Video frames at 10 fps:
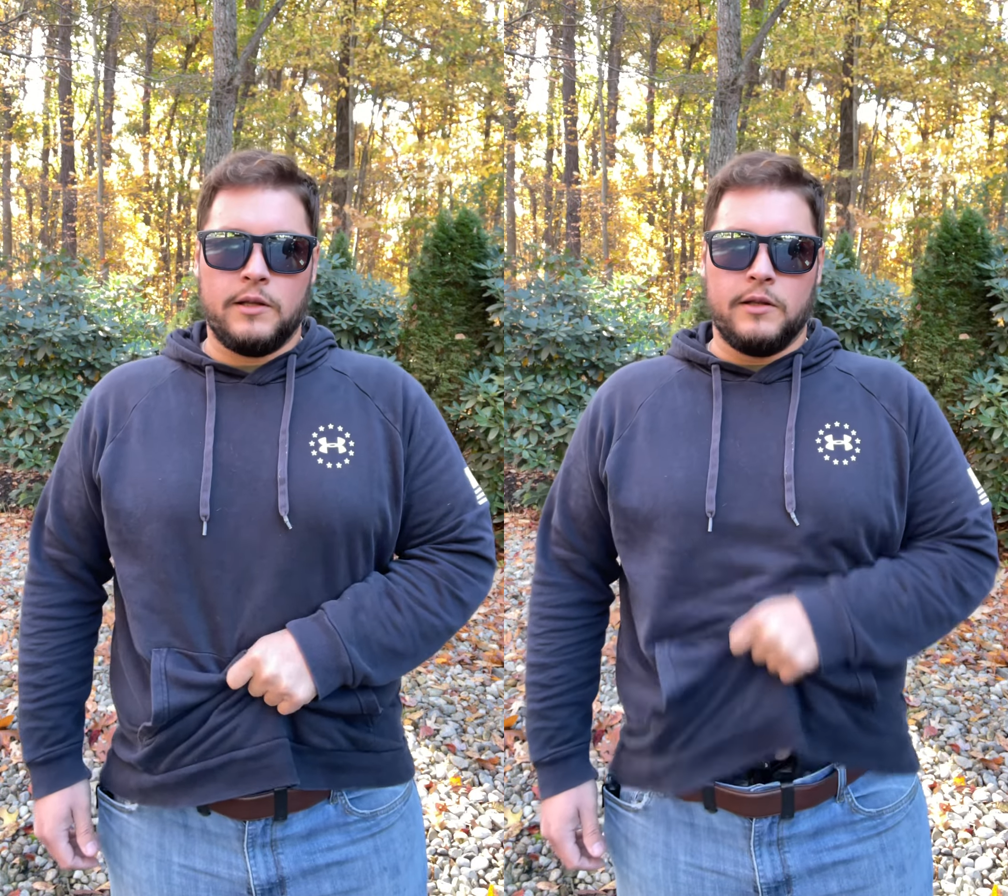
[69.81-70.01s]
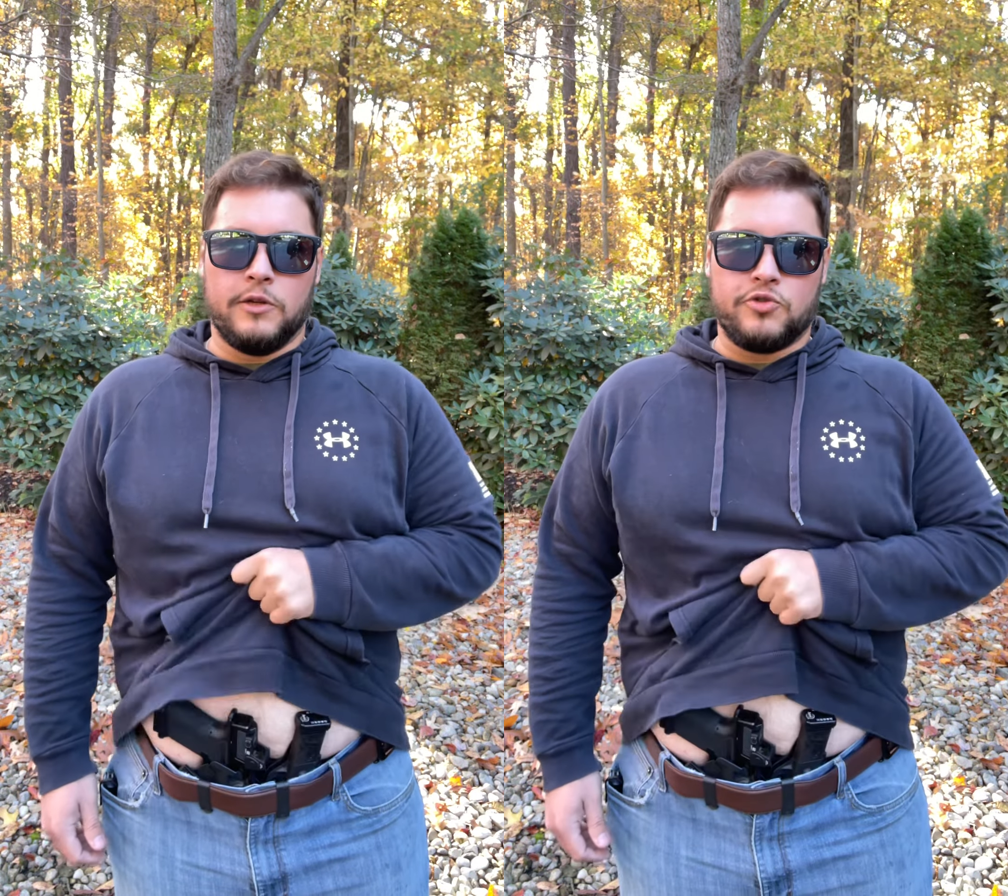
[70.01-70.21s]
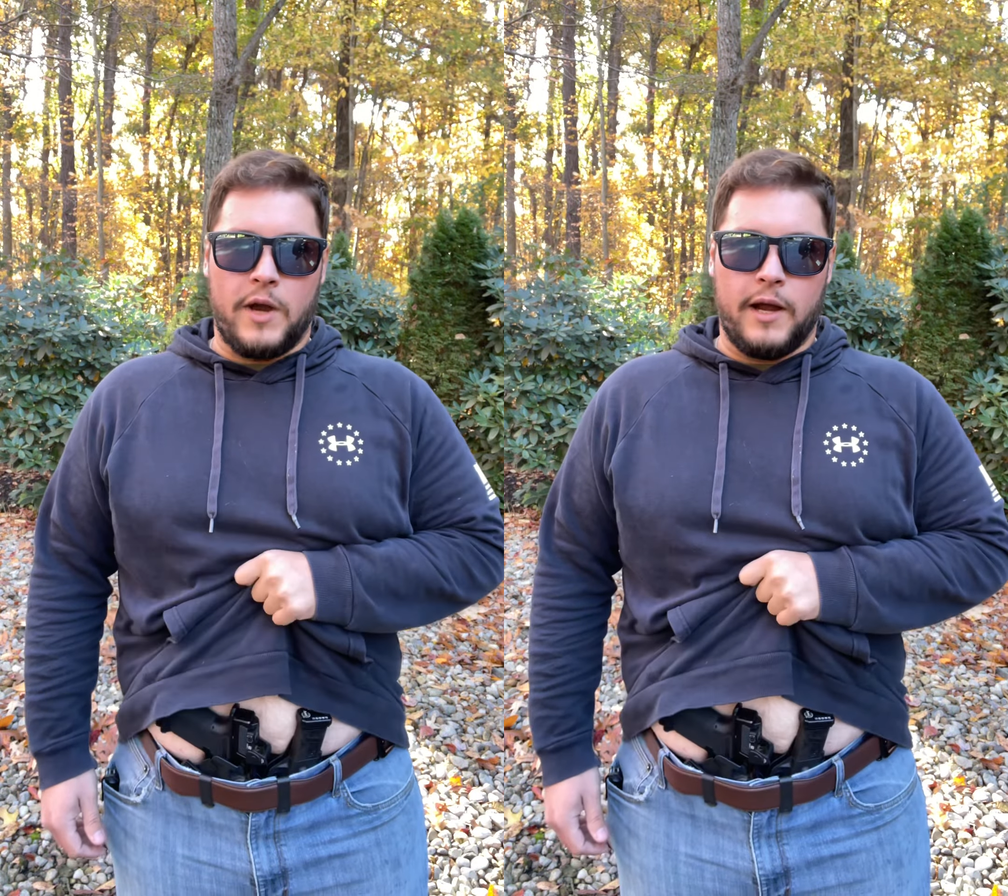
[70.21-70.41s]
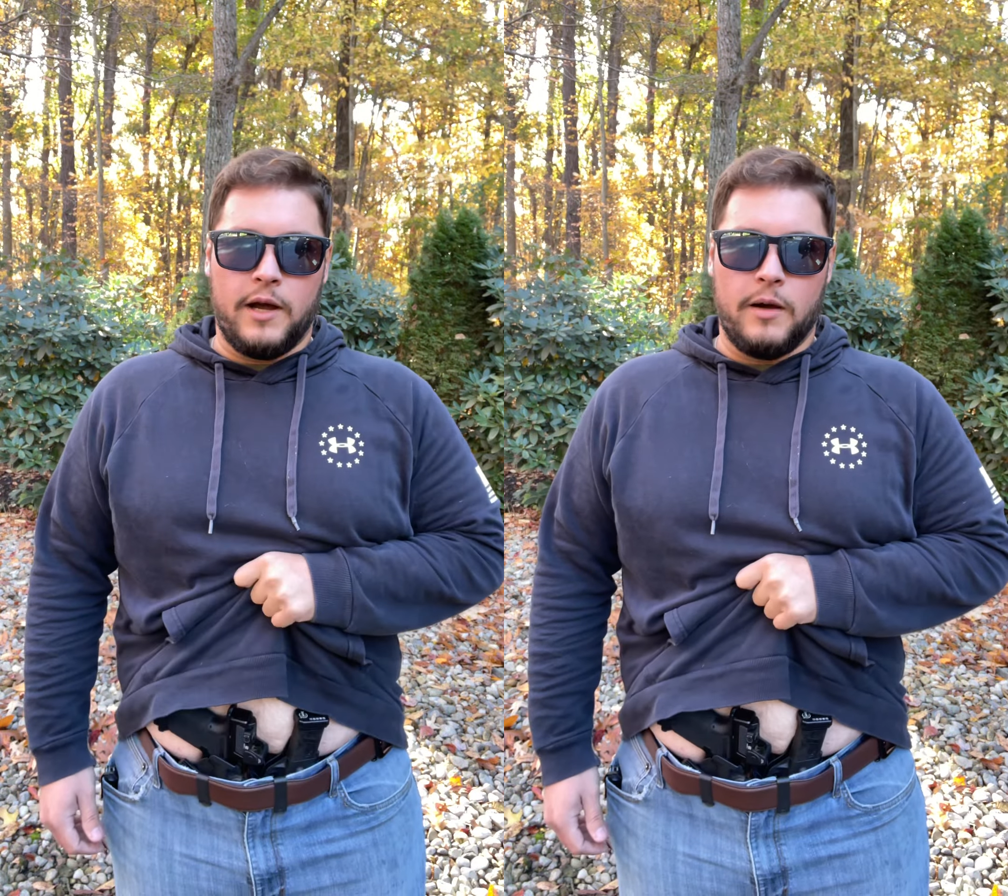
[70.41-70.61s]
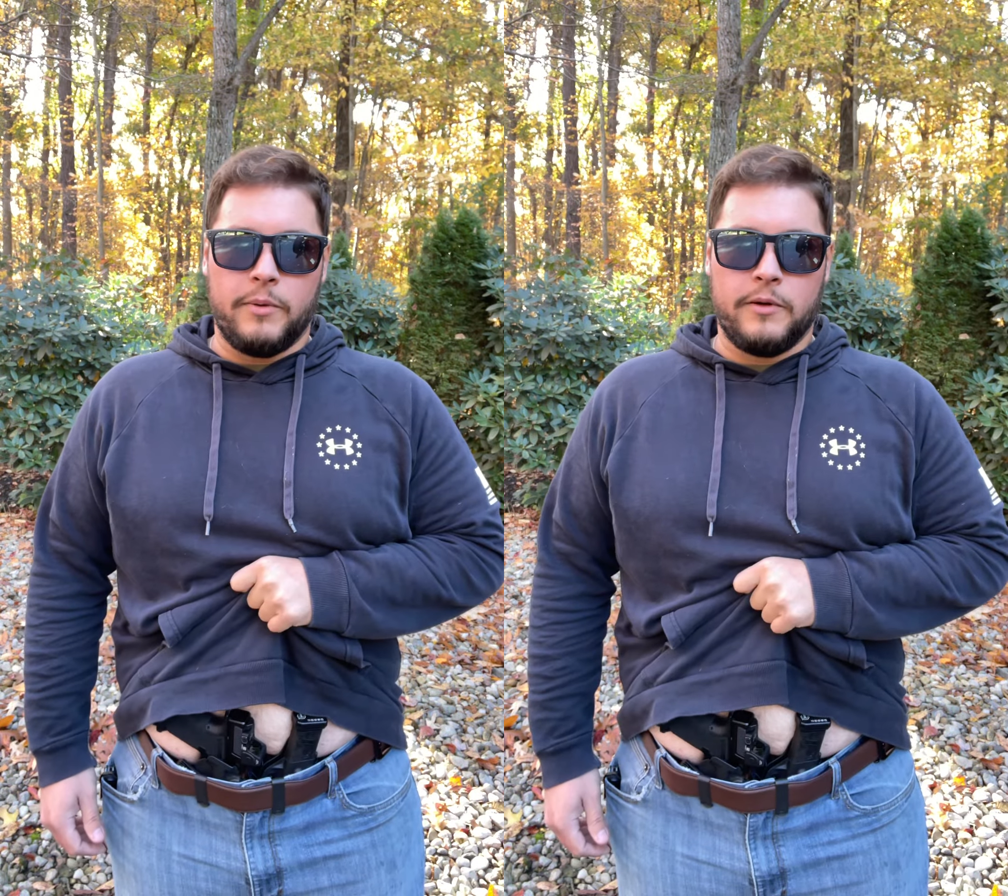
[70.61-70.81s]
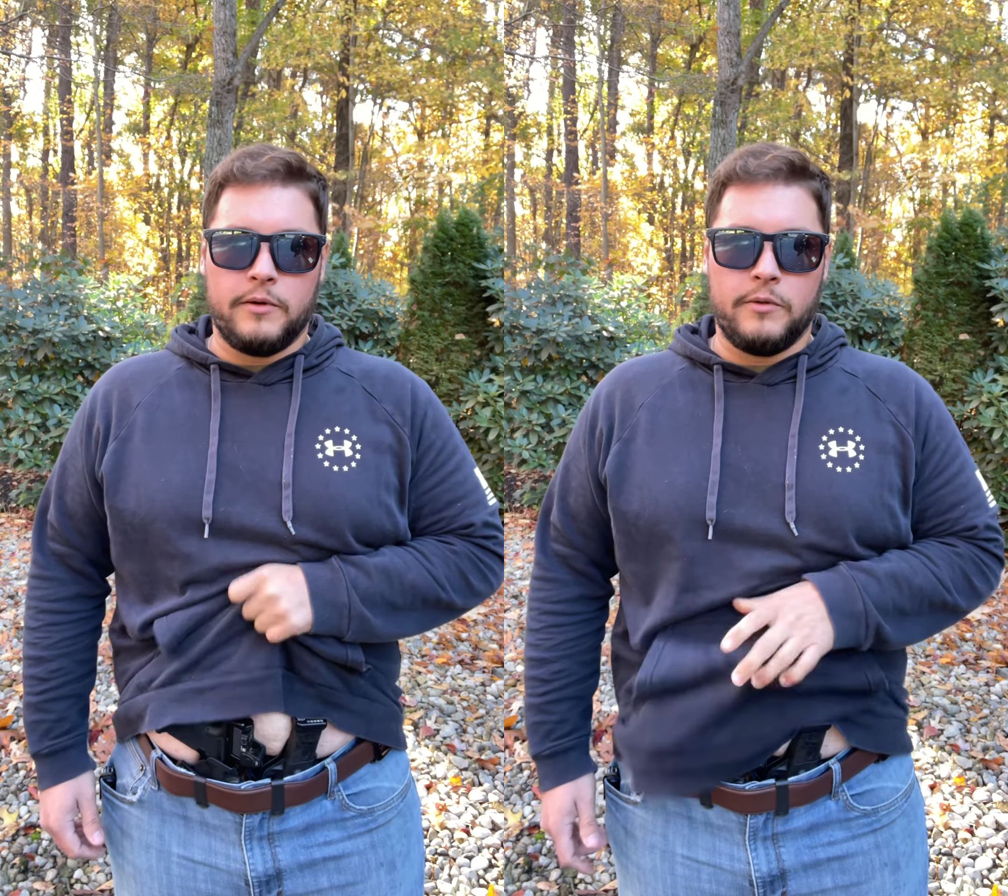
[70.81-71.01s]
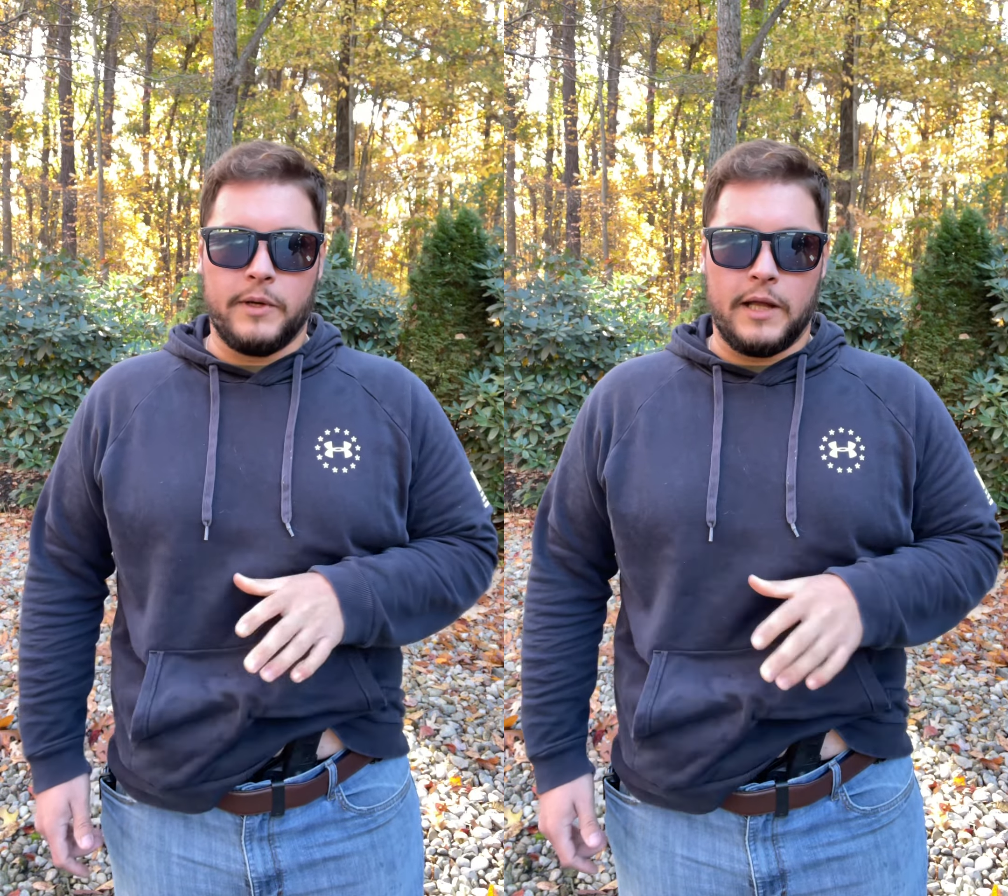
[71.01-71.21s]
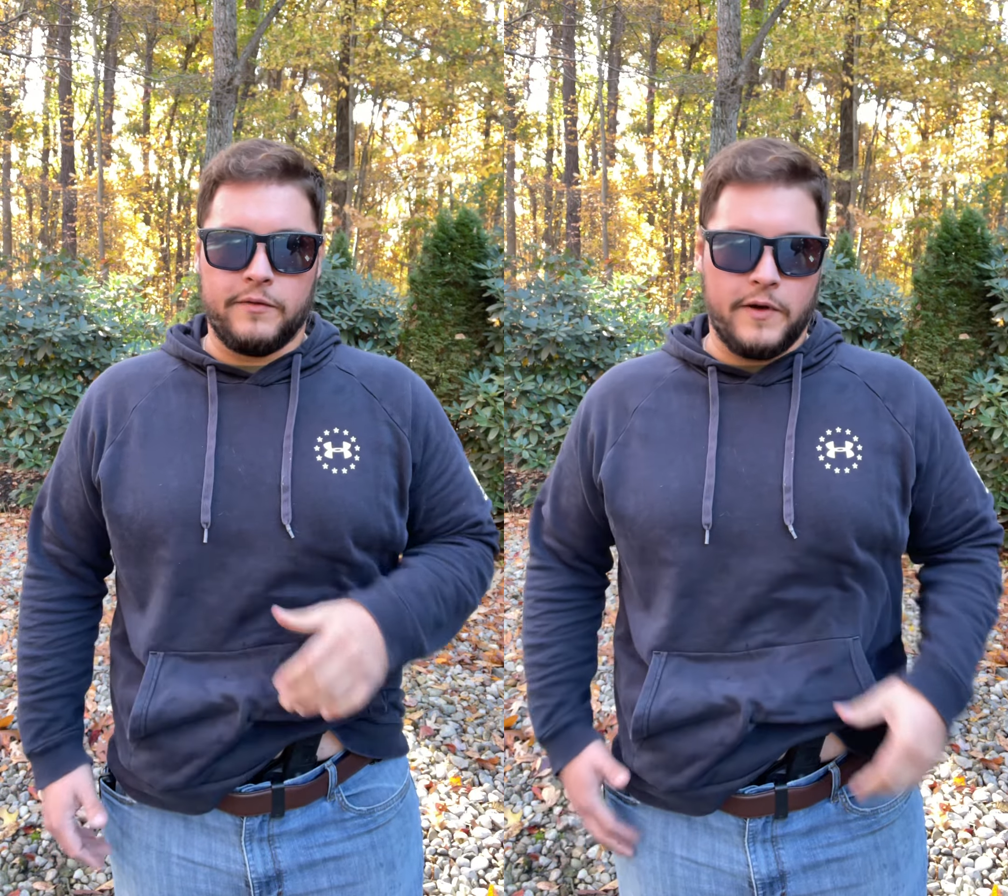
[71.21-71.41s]
little drag up, we
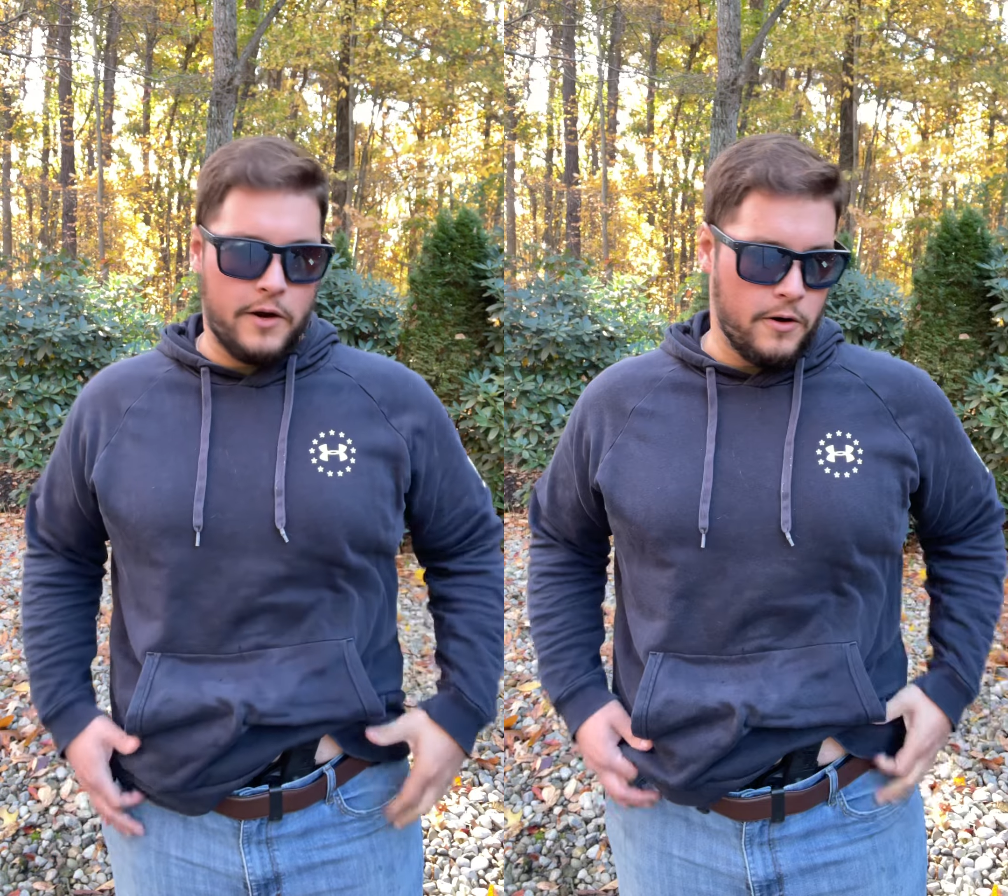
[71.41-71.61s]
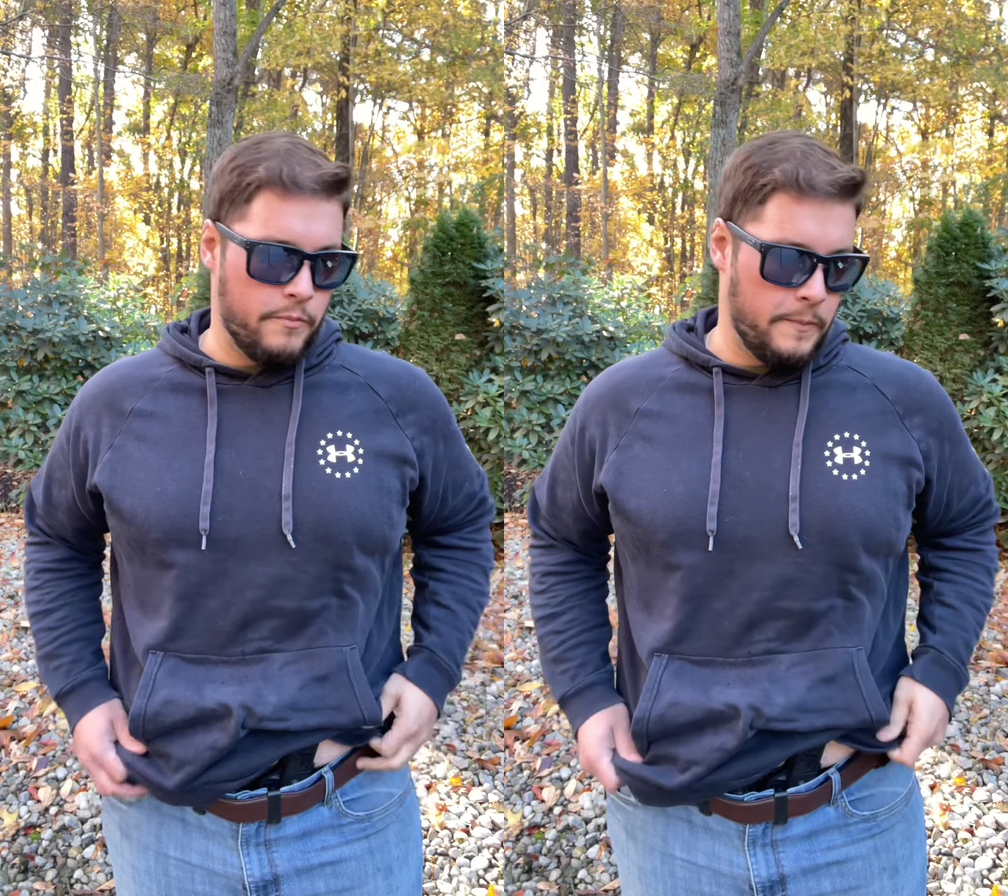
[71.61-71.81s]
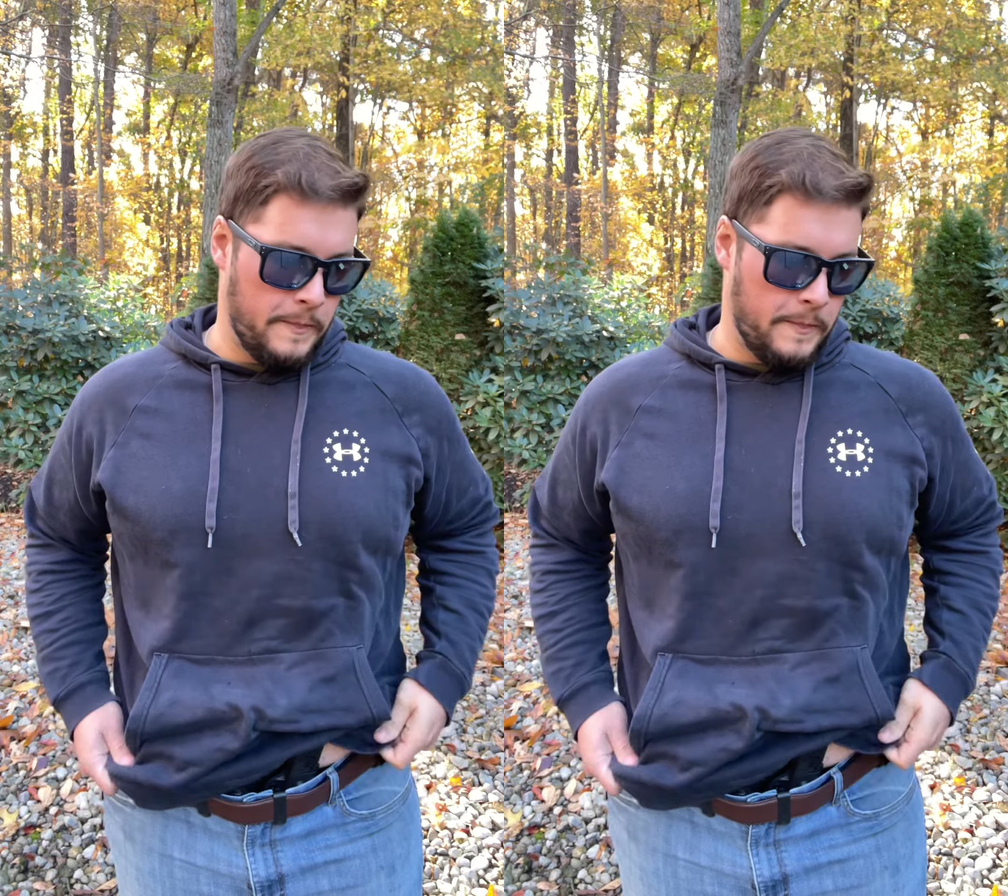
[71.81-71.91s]
got the firearm,